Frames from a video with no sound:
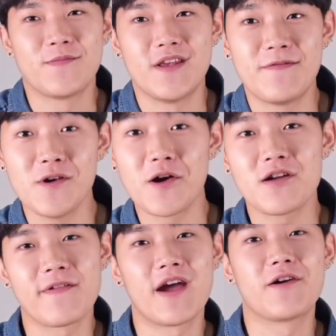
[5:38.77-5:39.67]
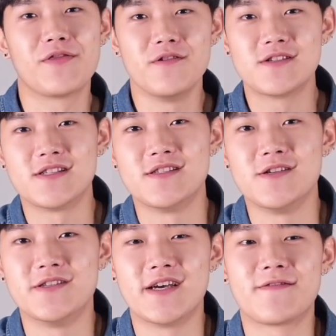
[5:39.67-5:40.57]
If you heard of
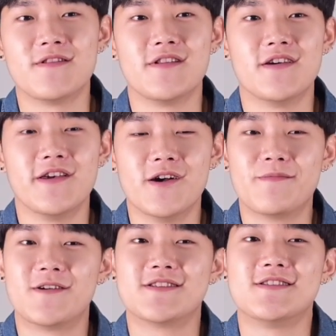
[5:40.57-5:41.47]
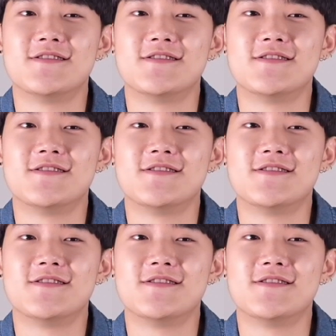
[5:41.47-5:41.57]
Arethusa, you're definitely a Yale person.